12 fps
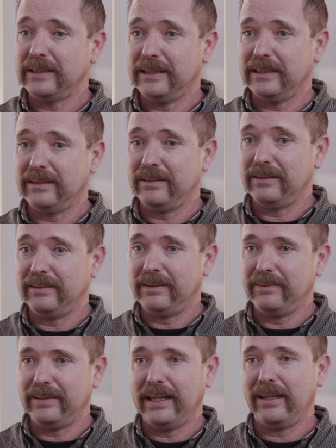
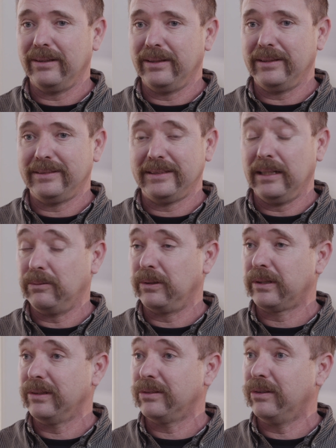And now that it's not
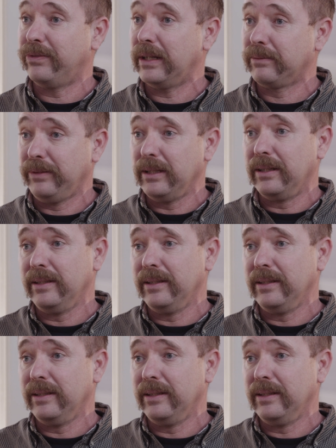working so effectively